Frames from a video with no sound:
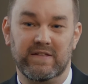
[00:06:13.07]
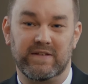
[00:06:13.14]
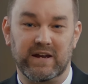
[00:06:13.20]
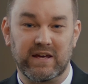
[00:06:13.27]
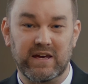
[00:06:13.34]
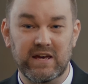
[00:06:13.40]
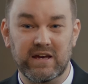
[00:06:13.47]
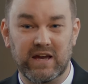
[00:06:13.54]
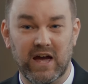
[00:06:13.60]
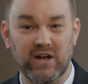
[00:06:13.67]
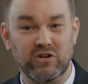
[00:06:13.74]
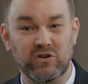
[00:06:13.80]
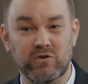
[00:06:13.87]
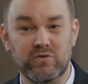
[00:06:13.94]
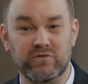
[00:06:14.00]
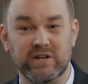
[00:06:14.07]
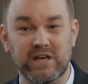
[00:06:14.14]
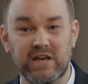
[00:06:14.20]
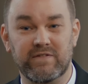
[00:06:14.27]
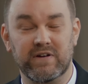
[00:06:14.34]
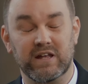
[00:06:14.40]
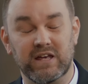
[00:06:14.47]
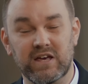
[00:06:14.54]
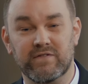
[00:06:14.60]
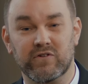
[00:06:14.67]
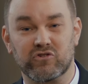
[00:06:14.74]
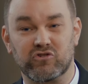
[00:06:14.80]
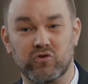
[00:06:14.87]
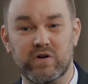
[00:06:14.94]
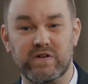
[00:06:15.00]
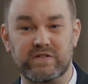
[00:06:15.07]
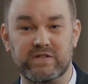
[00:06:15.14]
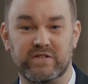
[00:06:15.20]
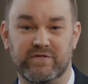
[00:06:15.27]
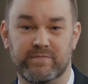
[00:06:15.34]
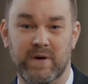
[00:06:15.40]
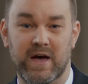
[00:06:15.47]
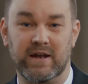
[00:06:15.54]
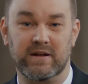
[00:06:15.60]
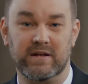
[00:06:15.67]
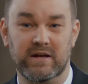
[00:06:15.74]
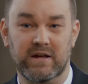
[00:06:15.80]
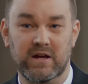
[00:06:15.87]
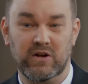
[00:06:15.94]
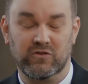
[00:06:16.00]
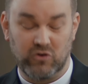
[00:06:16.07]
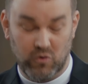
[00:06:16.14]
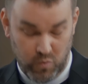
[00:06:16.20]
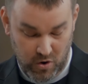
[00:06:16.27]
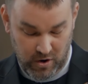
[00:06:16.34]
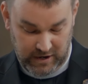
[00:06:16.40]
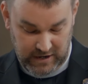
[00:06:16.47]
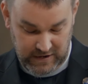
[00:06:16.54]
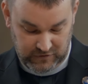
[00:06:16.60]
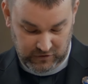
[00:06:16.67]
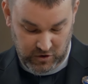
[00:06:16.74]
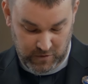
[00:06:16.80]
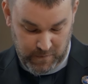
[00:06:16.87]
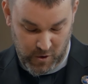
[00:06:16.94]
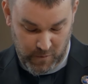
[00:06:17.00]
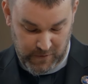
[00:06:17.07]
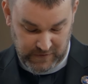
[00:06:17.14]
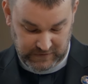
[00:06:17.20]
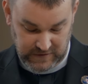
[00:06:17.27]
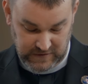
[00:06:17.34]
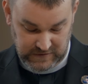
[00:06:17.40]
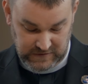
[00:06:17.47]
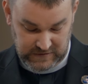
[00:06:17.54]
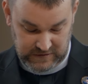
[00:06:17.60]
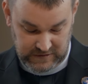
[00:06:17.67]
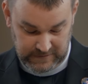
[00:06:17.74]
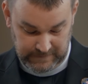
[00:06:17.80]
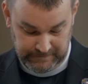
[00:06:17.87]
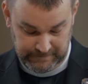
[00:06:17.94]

that he can use even evil choices of men to work his good purposes.